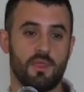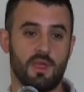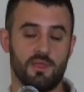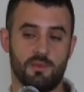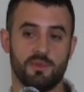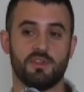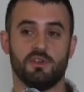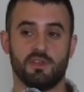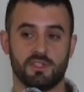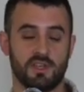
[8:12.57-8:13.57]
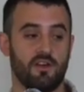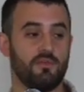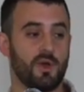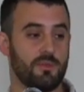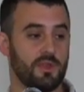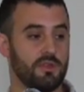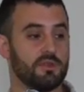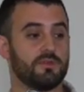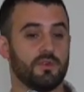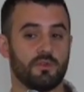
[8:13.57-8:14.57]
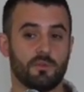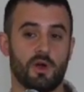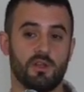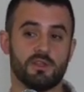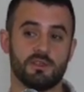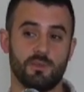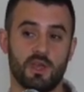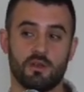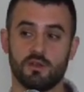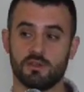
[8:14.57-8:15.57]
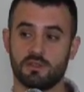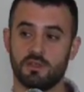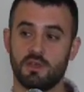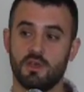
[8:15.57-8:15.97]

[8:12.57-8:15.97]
that the material itself might be useful for policymakers.